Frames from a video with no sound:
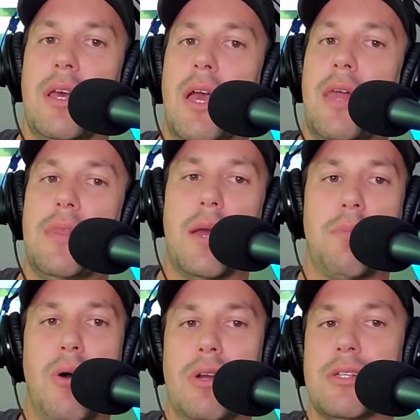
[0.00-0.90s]
and the
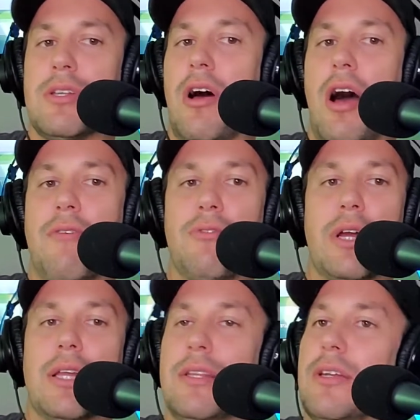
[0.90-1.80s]
opponent is
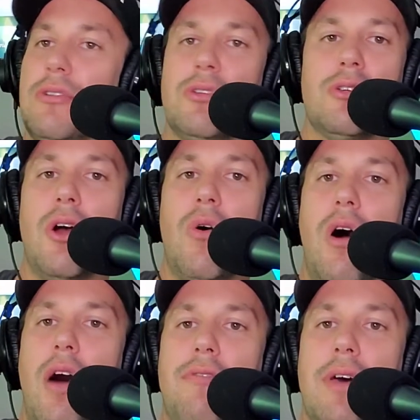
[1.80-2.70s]
offering little to no
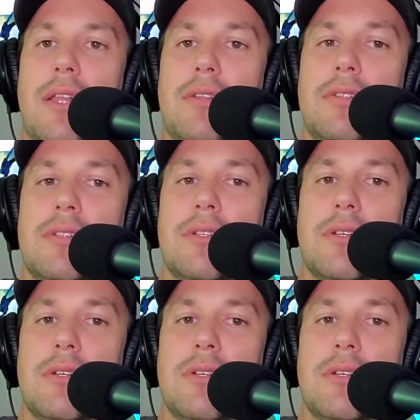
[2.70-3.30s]
offense,